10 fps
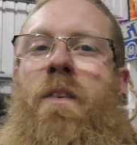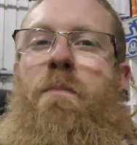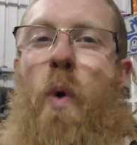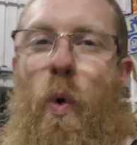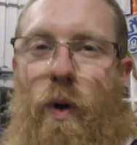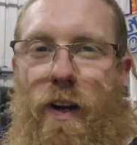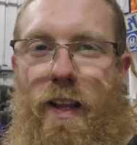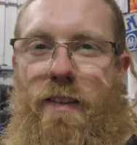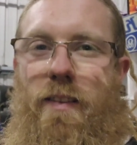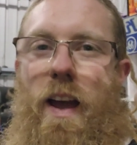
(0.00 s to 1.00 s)
ported
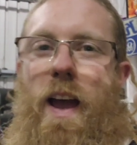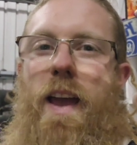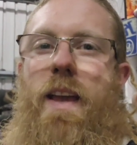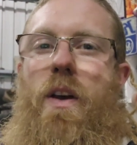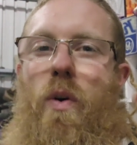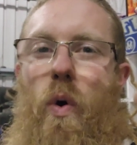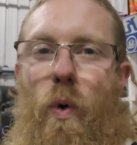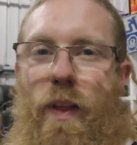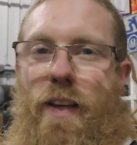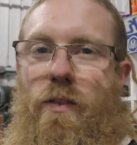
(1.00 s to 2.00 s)
intake,
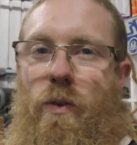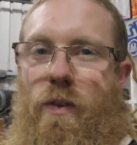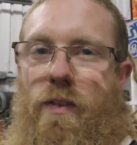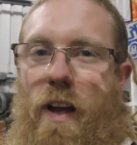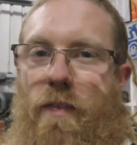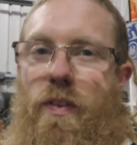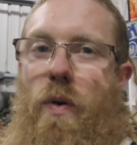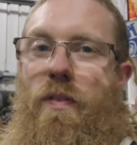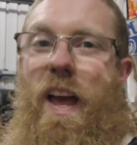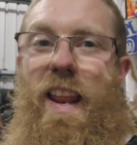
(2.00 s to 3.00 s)
all that sort of stuff. So
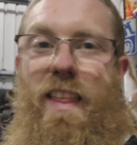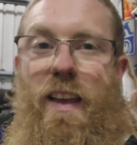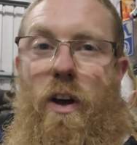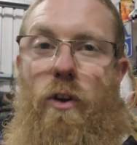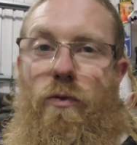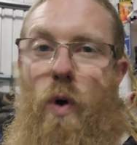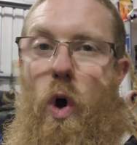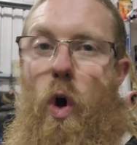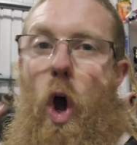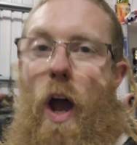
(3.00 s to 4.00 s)
if anything goes
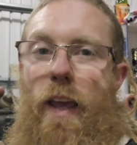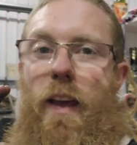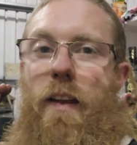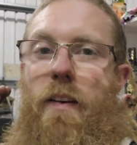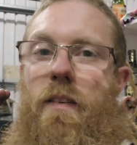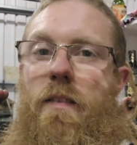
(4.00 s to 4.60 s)
wrong, I can,